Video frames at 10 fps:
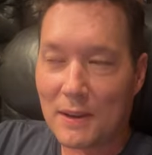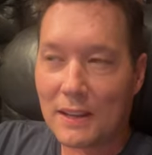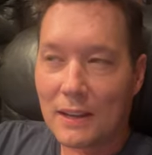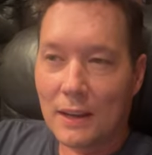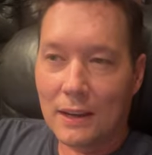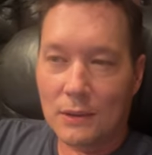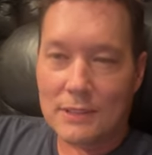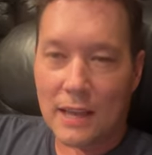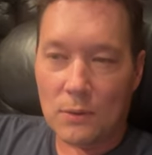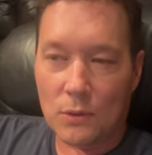But you know,
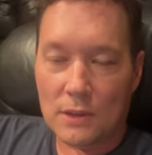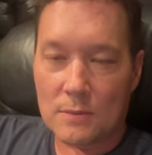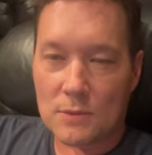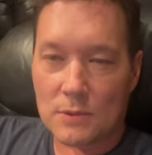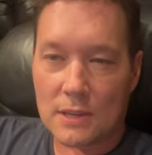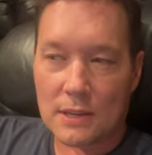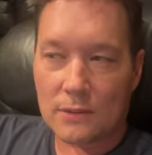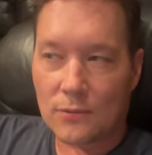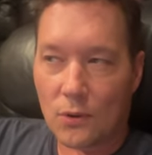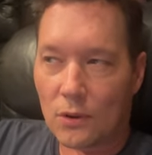Ted Williams was hitting
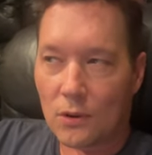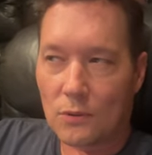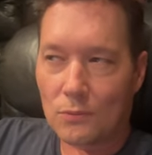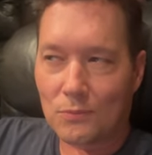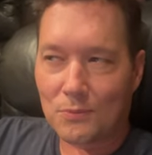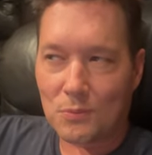405